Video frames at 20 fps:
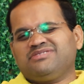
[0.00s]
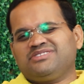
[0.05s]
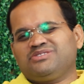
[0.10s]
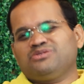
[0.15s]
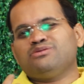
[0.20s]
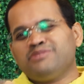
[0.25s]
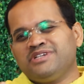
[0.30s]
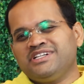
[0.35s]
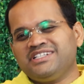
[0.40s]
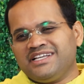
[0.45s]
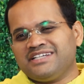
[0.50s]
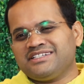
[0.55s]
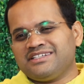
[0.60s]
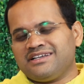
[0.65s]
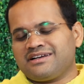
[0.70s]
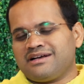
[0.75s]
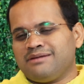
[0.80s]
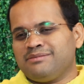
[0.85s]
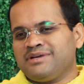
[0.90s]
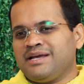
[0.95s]
so many
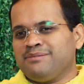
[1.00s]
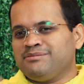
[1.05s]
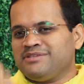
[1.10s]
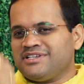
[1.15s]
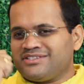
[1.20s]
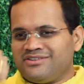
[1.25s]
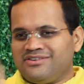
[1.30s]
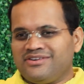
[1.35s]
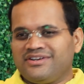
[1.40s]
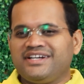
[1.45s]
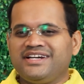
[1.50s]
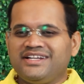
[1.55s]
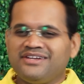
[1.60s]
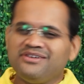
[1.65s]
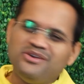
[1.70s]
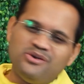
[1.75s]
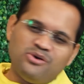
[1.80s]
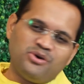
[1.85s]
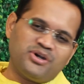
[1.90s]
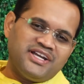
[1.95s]
things are coming, I'm just not
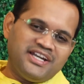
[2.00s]
reading.